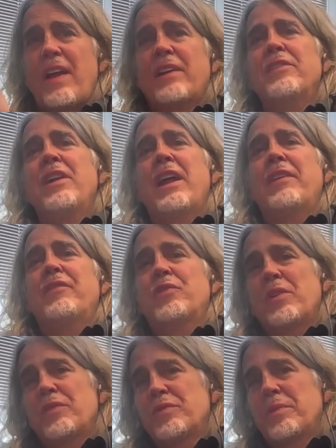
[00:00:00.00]
not every
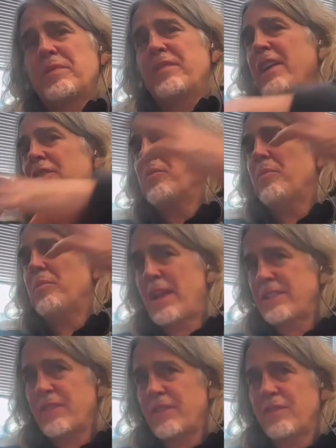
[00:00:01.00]
transcription factor binds
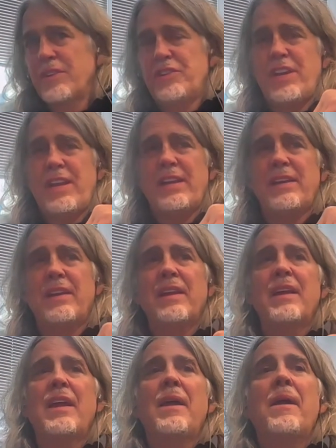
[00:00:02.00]
every gene.
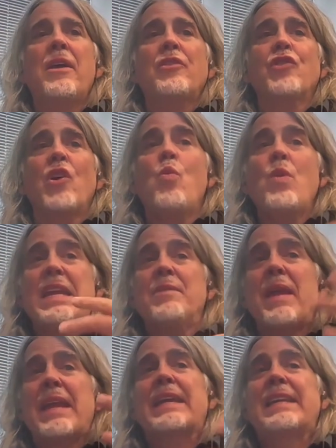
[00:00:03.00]
So we can
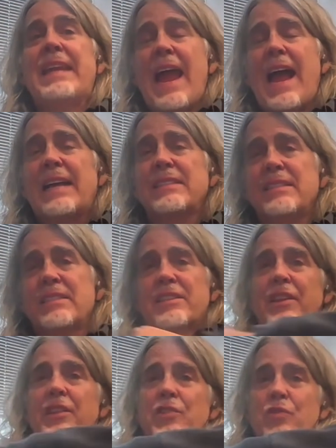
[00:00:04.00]
make a guess as to
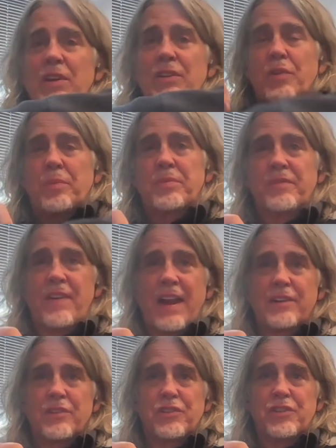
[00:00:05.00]
the transcription
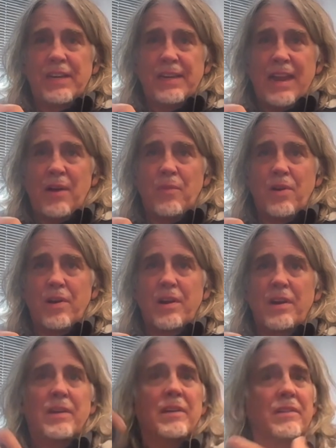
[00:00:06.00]
factor gene network,
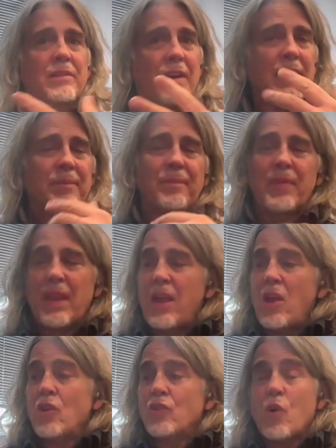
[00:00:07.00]
right?
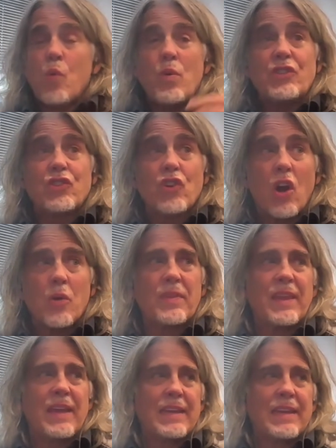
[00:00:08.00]
So we start with
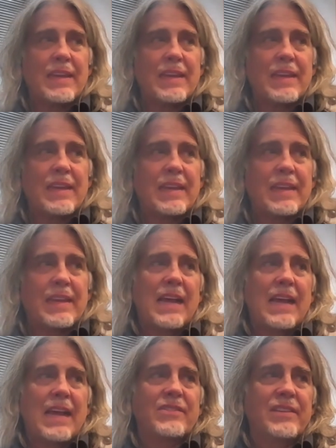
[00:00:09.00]
that guess, and
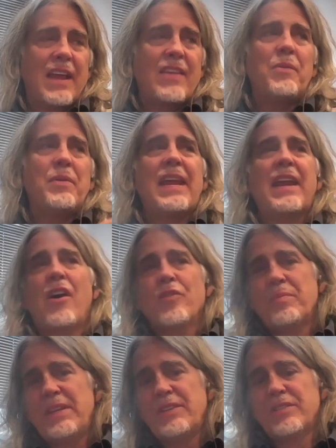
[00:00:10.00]
then we take other
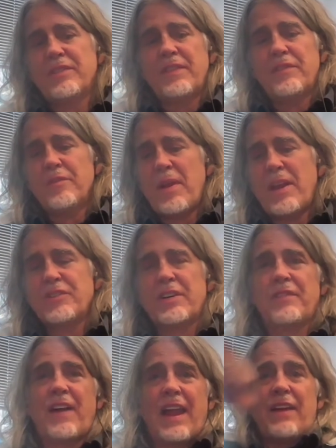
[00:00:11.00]
pieces of information. If I
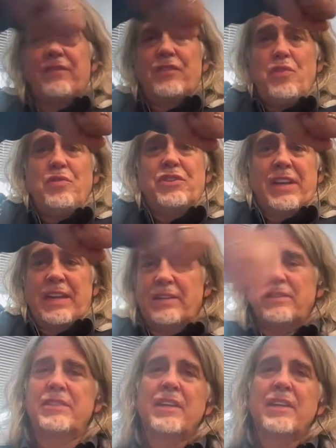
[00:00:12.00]
have two genes